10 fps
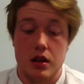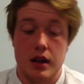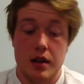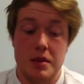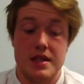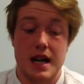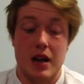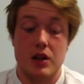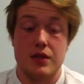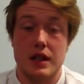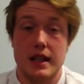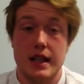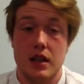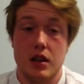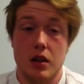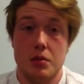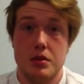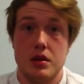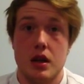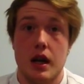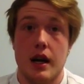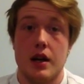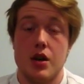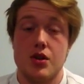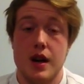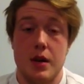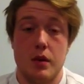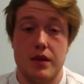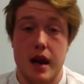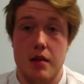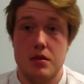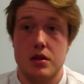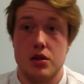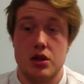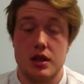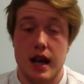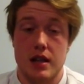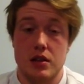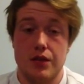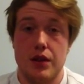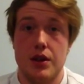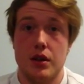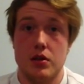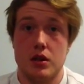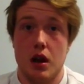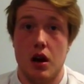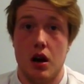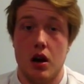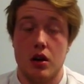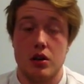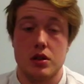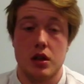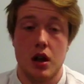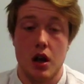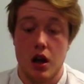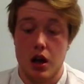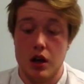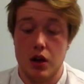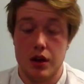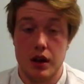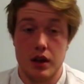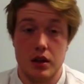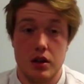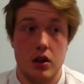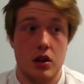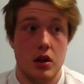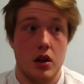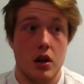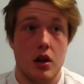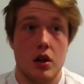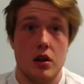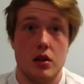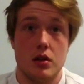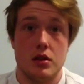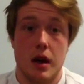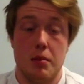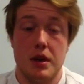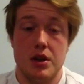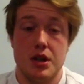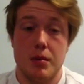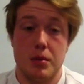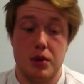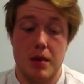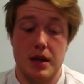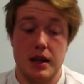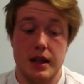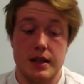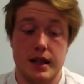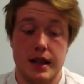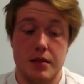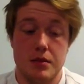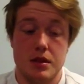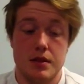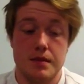you can be scouted for league clubs and go training with them, such as Castleford, Hunslet Hawks and other Championship and Premier League teams.